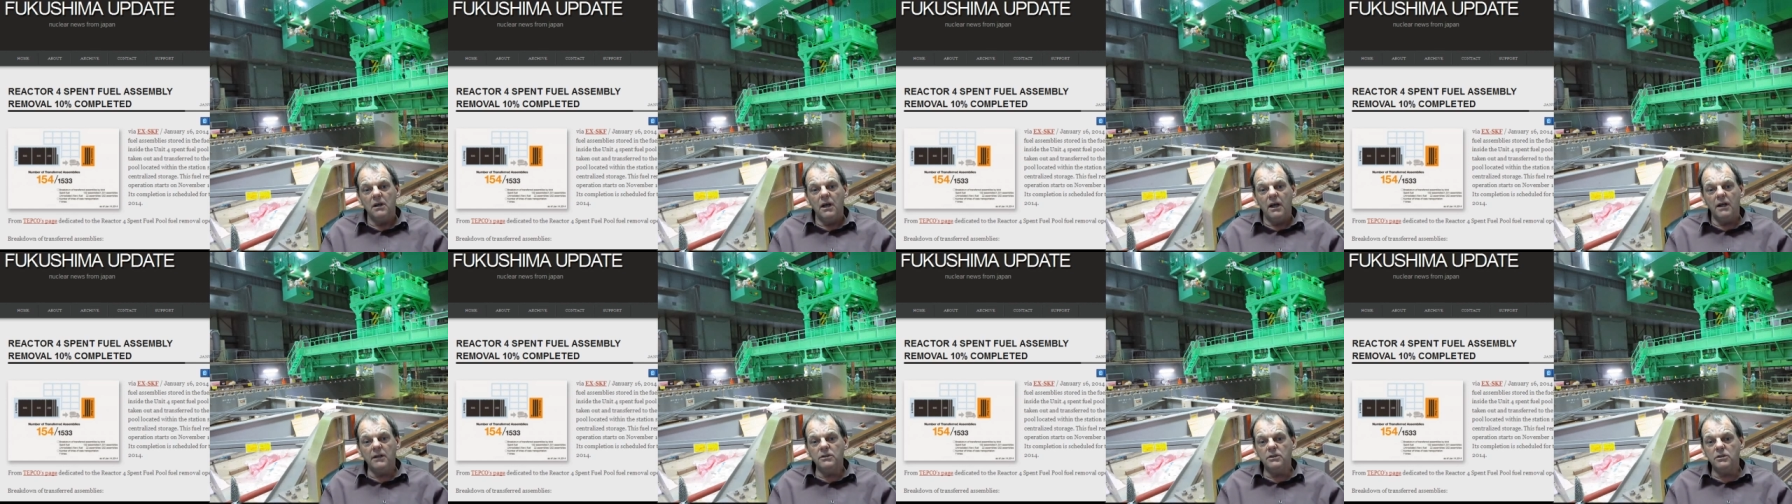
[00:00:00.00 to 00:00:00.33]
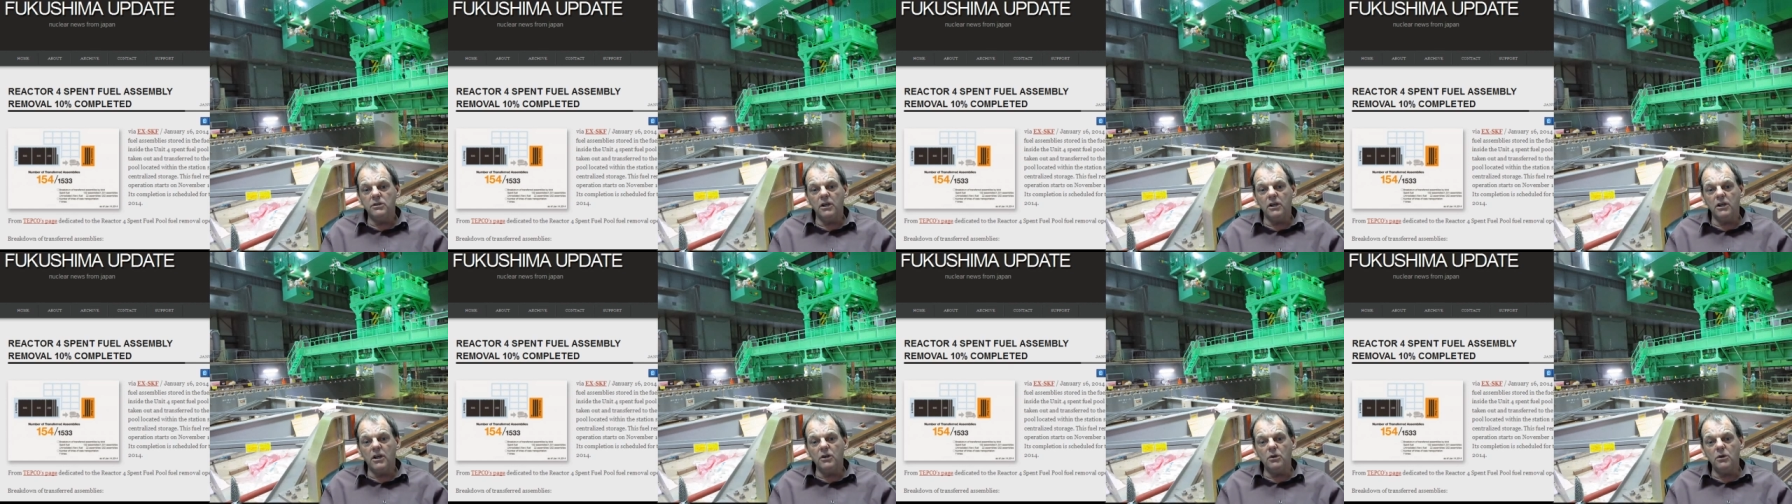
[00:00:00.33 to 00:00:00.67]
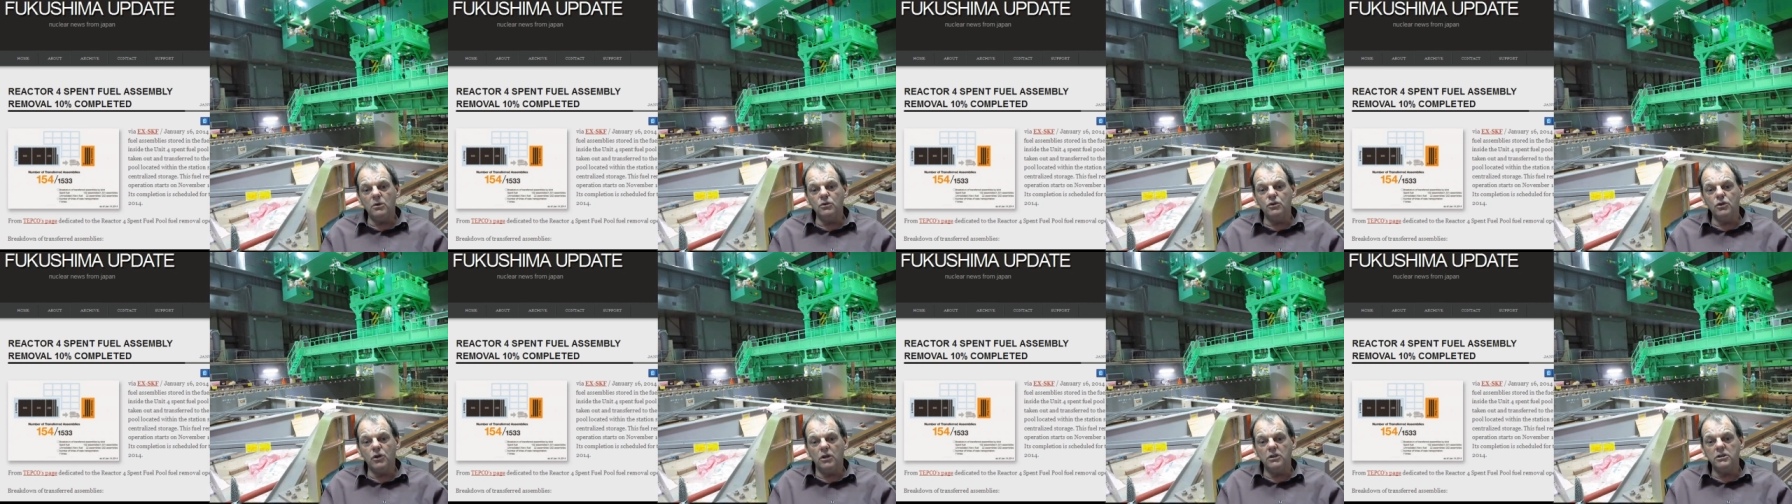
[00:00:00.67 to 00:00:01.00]
And it's like I
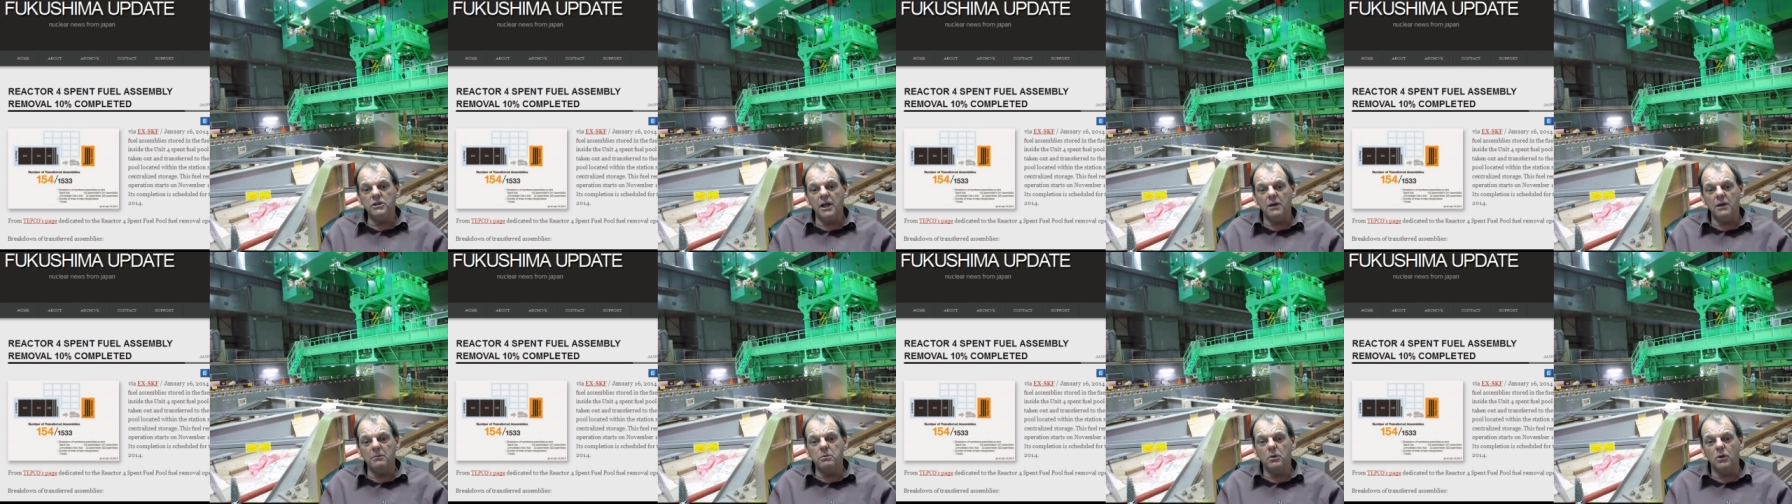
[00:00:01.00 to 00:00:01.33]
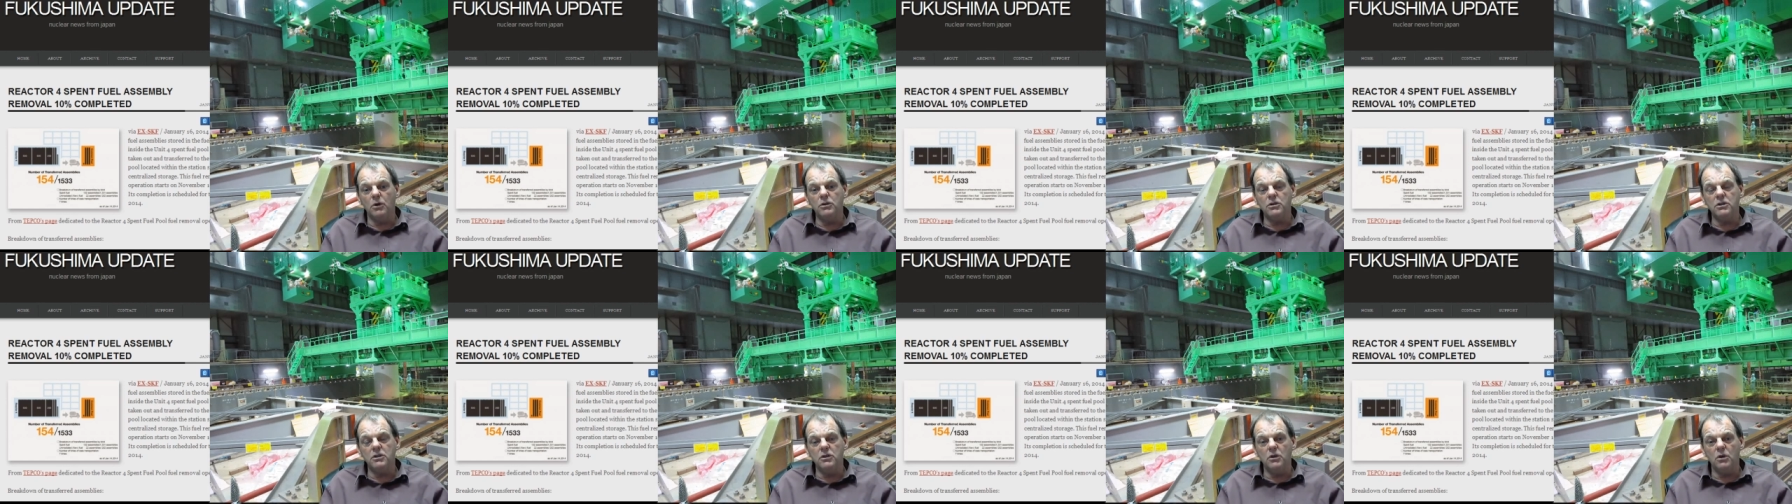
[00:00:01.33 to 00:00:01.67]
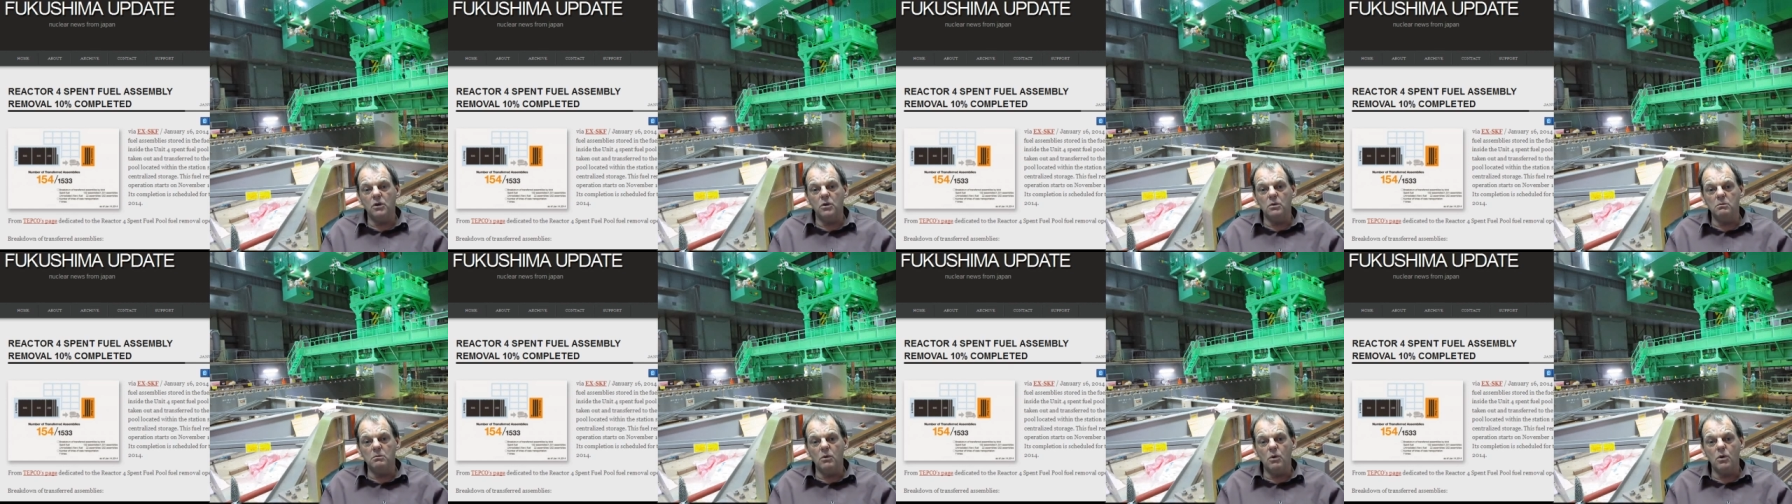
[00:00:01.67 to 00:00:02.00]
don't trust that person
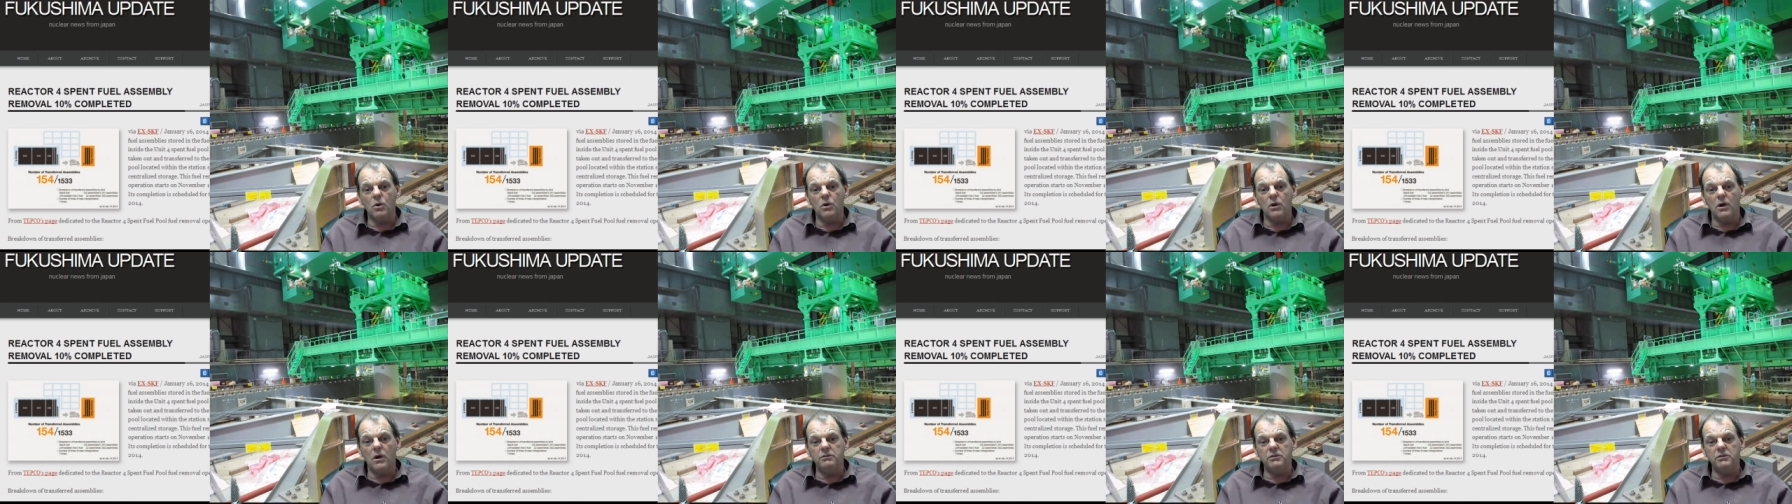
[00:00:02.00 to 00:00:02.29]
no more.